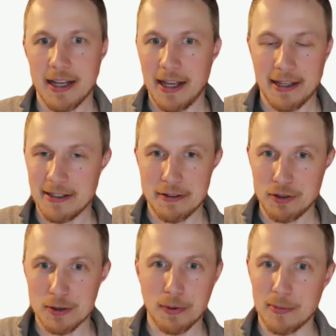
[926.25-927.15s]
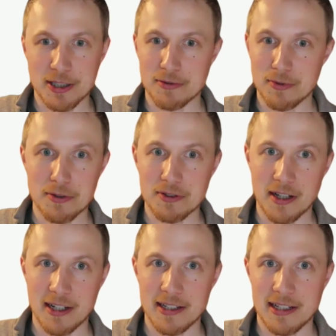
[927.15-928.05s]
And if you just put a bunch of rules
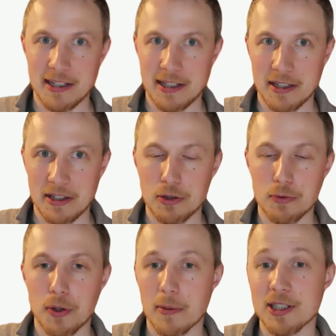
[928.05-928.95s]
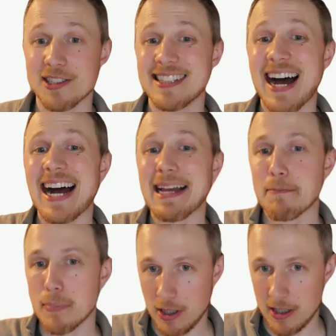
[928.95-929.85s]
on it, you put a bunch of
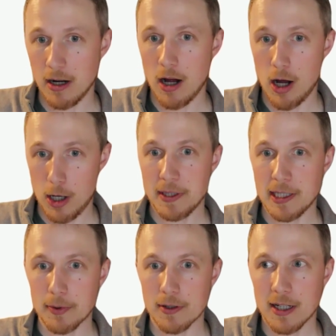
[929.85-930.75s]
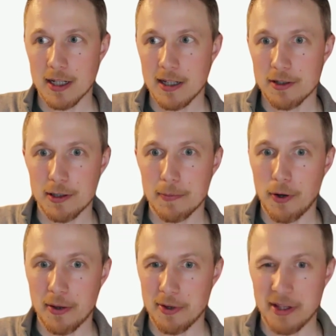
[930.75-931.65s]
time burden on people to the
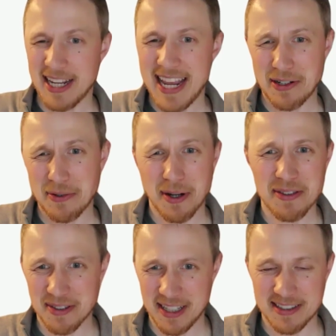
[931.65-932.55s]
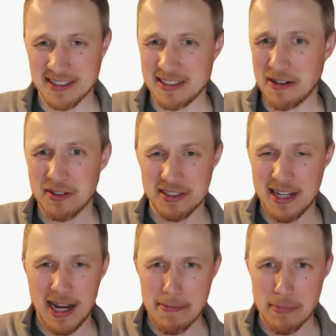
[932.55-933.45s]
point where they can't do other things because they have all this
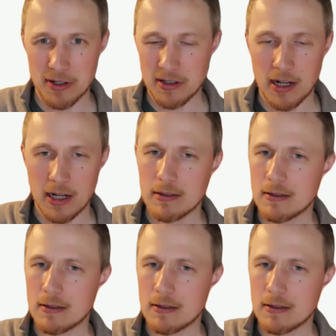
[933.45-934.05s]
time burden on it.